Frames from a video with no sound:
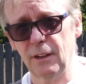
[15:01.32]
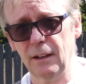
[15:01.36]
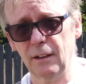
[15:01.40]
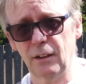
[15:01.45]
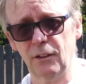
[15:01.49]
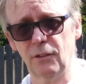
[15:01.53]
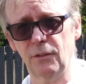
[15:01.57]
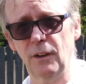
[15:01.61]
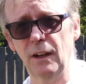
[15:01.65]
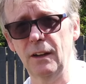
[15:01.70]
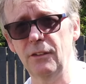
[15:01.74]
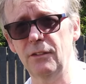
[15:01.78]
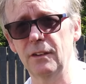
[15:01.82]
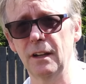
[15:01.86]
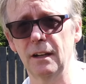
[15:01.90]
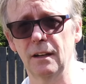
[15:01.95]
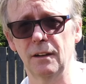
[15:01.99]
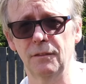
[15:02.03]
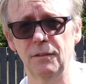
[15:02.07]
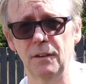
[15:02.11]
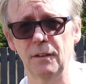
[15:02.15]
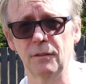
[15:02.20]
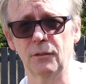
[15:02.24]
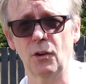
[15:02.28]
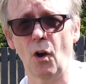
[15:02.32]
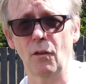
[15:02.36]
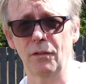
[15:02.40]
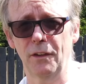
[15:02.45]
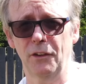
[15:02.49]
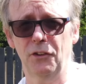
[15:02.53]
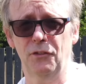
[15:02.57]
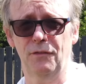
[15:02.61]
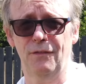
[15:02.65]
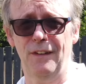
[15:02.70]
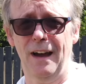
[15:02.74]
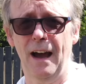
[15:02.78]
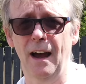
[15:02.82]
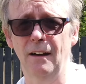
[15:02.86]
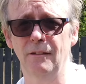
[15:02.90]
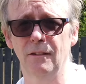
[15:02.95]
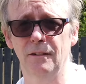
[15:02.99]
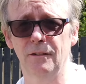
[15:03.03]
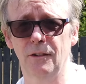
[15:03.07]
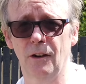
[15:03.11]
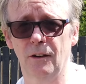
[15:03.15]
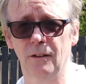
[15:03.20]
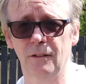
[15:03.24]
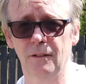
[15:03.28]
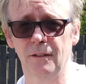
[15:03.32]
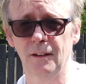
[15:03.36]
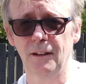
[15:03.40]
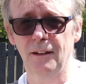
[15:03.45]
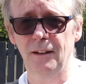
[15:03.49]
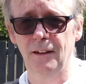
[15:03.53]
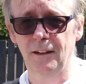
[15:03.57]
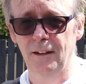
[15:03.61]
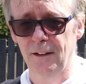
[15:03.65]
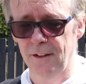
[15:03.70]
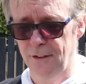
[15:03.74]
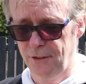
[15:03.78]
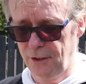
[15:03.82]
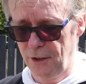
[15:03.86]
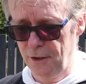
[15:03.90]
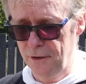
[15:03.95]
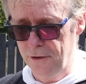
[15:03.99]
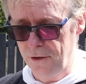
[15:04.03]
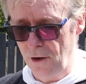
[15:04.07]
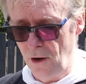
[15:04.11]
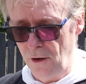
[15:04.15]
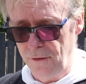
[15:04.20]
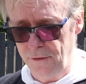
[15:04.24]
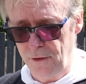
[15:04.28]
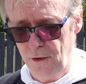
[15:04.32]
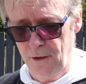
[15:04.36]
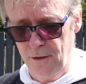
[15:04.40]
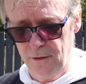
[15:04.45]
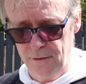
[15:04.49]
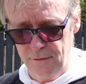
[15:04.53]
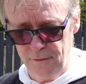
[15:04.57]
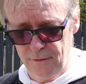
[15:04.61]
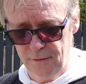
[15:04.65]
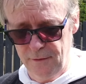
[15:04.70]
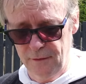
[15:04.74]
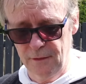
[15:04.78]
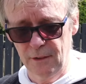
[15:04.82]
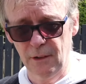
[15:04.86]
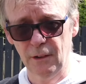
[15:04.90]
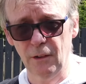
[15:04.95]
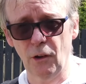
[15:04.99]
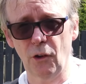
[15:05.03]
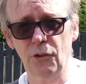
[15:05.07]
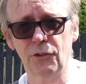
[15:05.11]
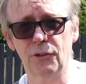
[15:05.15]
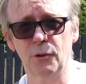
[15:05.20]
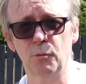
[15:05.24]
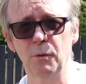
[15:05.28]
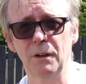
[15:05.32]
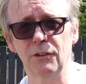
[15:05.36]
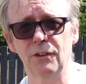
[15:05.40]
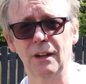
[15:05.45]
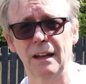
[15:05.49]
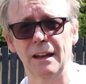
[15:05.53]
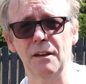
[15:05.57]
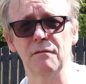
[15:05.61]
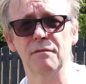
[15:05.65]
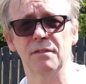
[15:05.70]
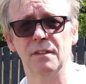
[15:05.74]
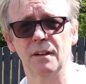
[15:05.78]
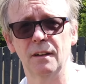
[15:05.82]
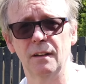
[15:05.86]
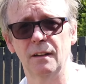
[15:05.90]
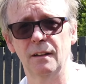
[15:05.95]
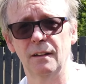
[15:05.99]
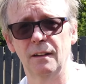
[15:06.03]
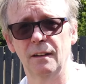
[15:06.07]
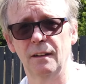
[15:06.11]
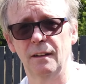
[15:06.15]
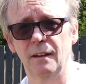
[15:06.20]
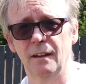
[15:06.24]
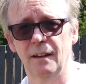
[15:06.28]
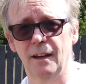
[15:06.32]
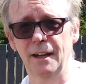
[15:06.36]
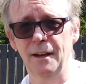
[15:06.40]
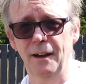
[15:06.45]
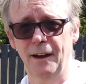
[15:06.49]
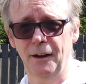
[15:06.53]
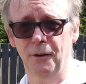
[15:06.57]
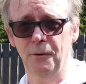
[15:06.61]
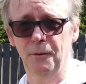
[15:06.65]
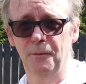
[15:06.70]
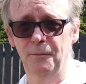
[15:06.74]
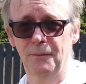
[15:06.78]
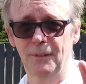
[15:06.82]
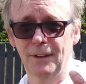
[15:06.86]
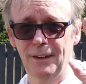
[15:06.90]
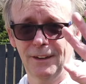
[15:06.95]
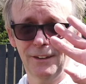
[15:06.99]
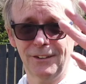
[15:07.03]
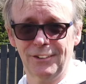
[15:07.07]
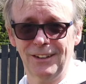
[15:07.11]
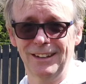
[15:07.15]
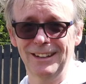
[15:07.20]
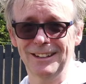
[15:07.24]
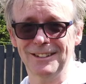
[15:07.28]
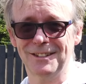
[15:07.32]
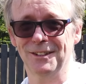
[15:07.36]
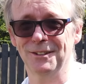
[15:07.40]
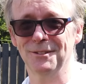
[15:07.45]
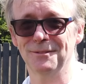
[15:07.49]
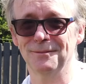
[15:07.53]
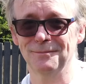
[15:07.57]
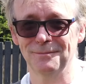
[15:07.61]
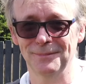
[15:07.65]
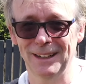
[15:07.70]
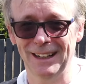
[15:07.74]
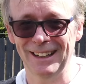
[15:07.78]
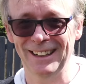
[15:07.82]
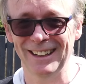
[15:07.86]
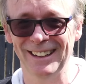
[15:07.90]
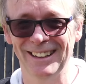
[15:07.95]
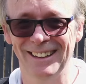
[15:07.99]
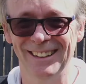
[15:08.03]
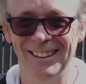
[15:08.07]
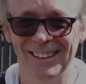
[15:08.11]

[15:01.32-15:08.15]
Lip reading: Thanks for listening. If you've got this far and not turned off or lost the will to live. Anyhow, see you soon. Bye.